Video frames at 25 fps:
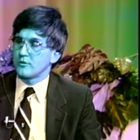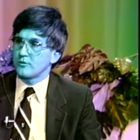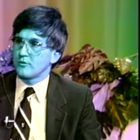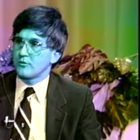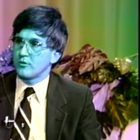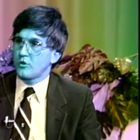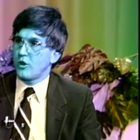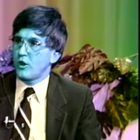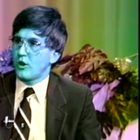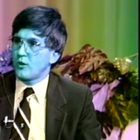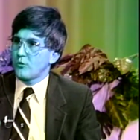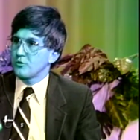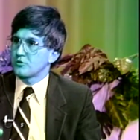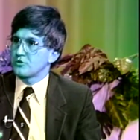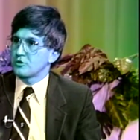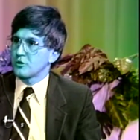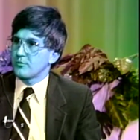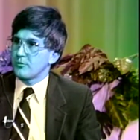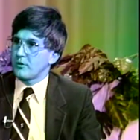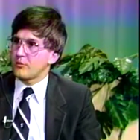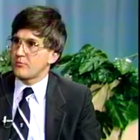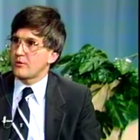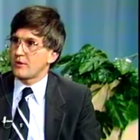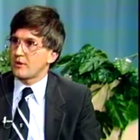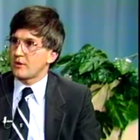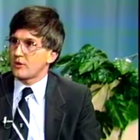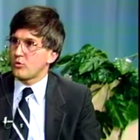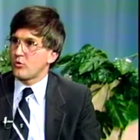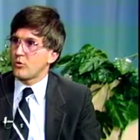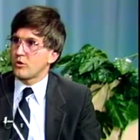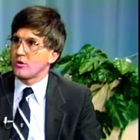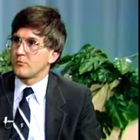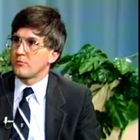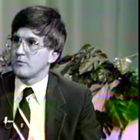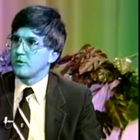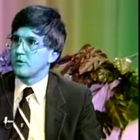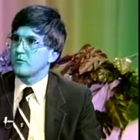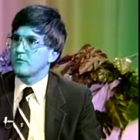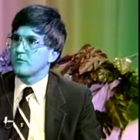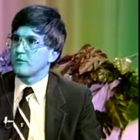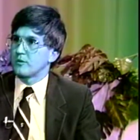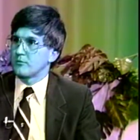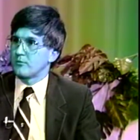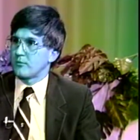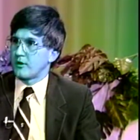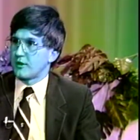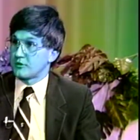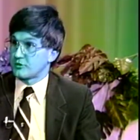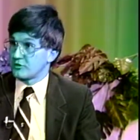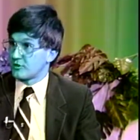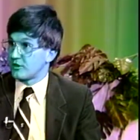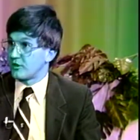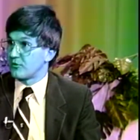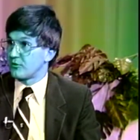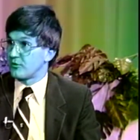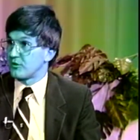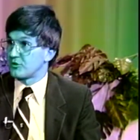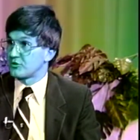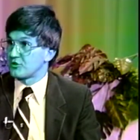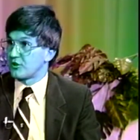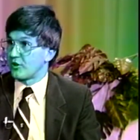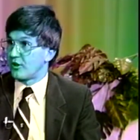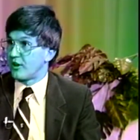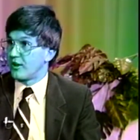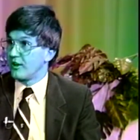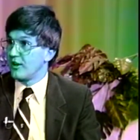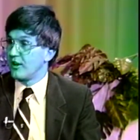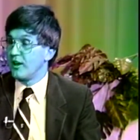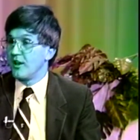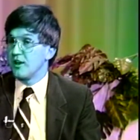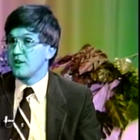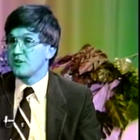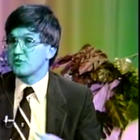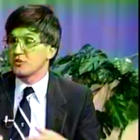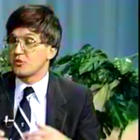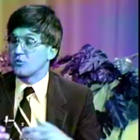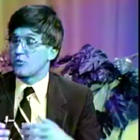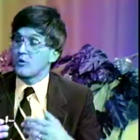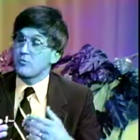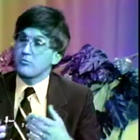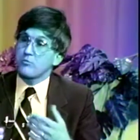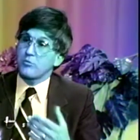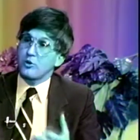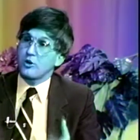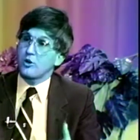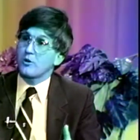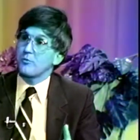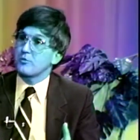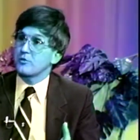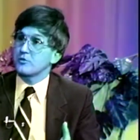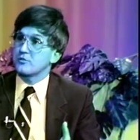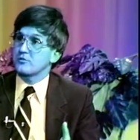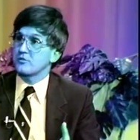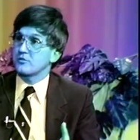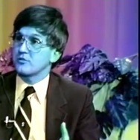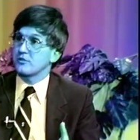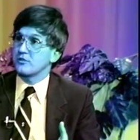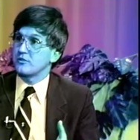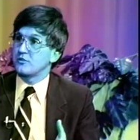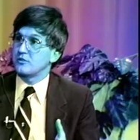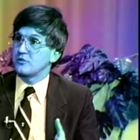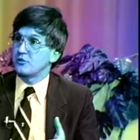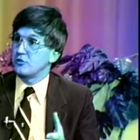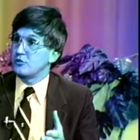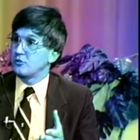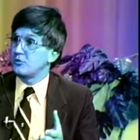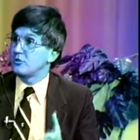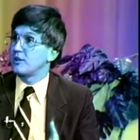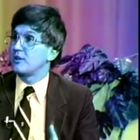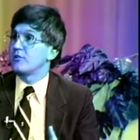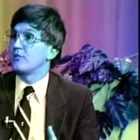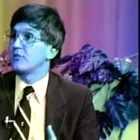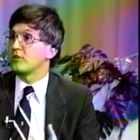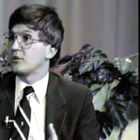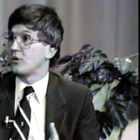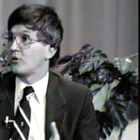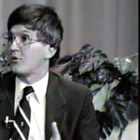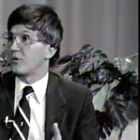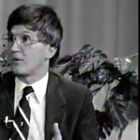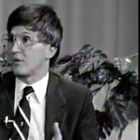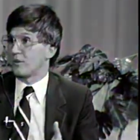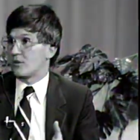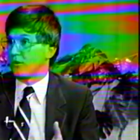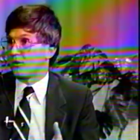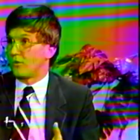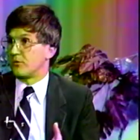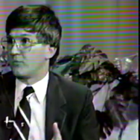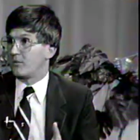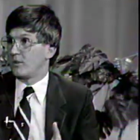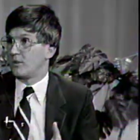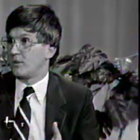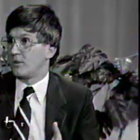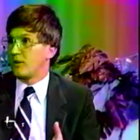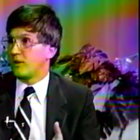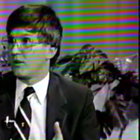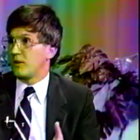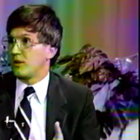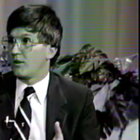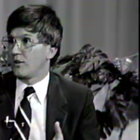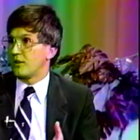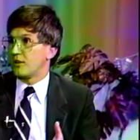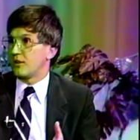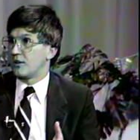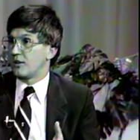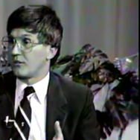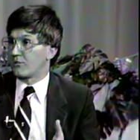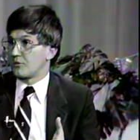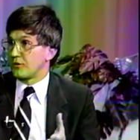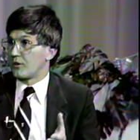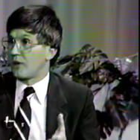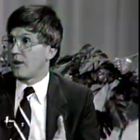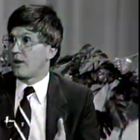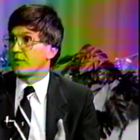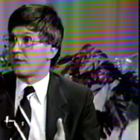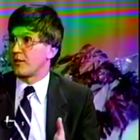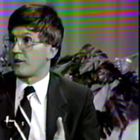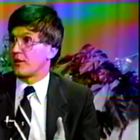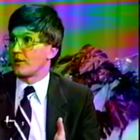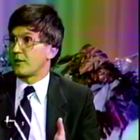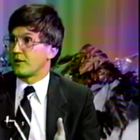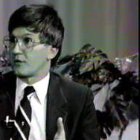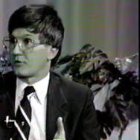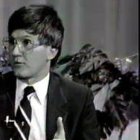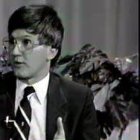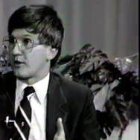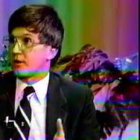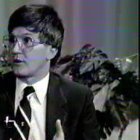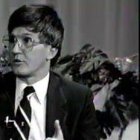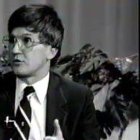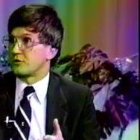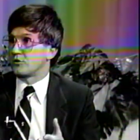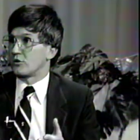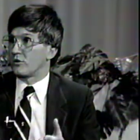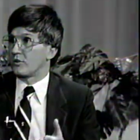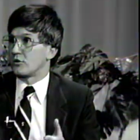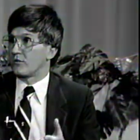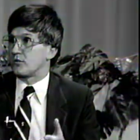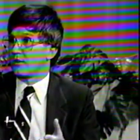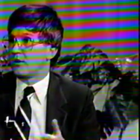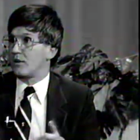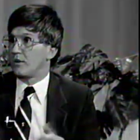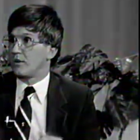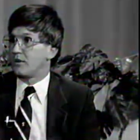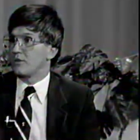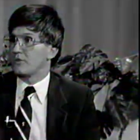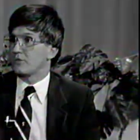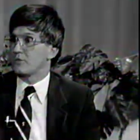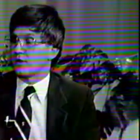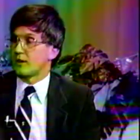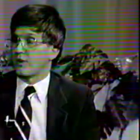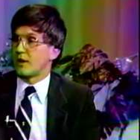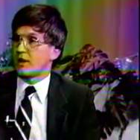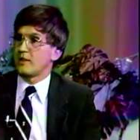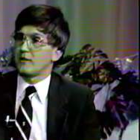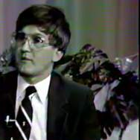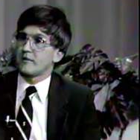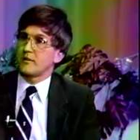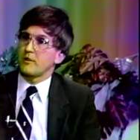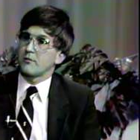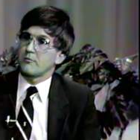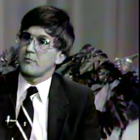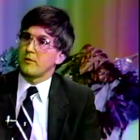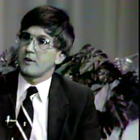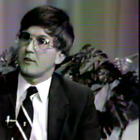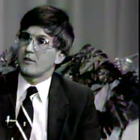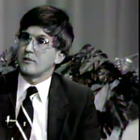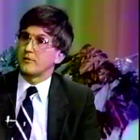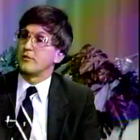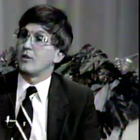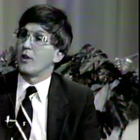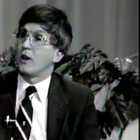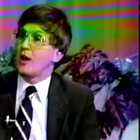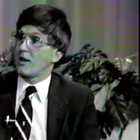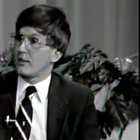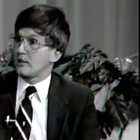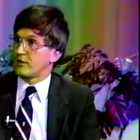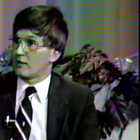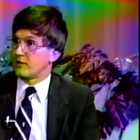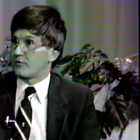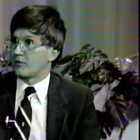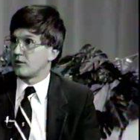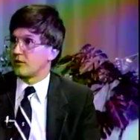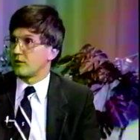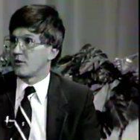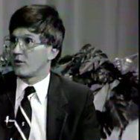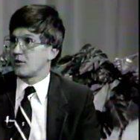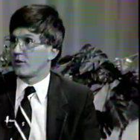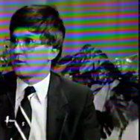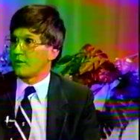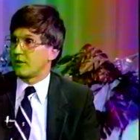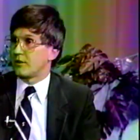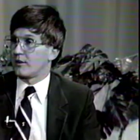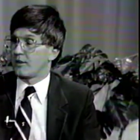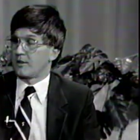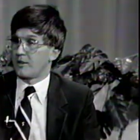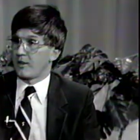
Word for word: car will jump up and get a quart of milk for them by itself when it's gone. So, what purpose do you leave it loaded at home if you're not there in direct control of it? So, I'd highly recommend not leaving it loaded and the